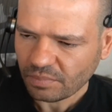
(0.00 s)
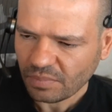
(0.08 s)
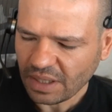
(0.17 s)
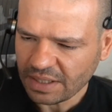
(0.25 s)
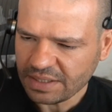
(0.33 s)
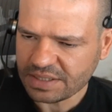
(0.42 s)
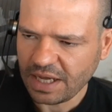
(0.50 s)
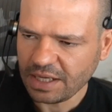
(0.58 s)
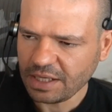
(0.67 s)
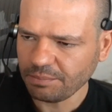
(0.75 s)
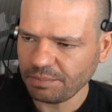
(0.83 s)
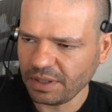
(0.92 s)
is
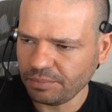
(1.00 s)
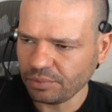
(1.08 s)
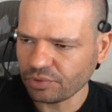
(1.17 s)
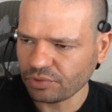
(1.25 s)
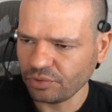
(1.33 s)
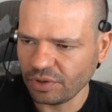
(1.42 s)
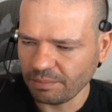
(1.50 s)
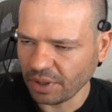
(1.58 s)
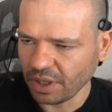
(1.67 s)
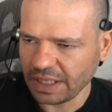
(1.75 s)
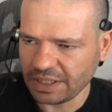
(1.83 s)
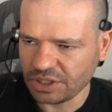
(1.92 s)
taking people through the
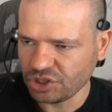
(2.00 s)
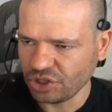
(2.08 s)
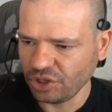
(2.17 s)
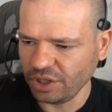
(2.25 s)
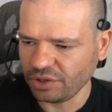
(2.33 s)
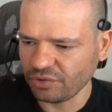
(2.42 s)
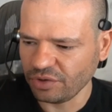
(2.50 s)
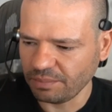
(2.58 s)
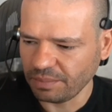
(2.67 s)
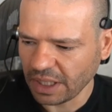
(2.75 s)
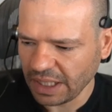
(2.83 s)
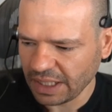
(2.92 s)
buying journey, through the
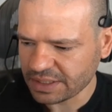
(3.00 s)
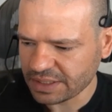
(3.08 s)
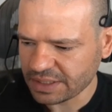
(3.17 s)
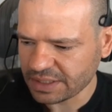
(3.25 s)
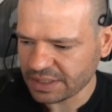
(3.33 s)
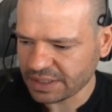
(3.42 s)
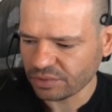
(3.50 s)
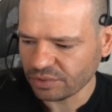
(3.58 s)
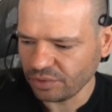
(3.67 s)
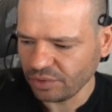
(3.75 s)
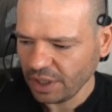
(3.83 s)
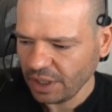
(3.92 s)
buying cycle,
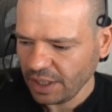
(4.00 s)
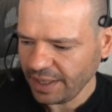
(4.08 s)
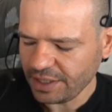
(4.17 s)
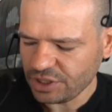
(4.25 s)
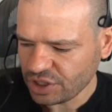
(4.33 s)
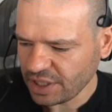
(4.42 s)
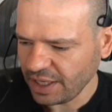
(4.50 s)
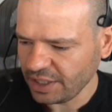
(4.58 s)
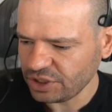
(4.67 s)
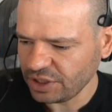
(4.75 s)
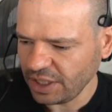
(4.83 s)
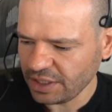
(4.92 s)
through education.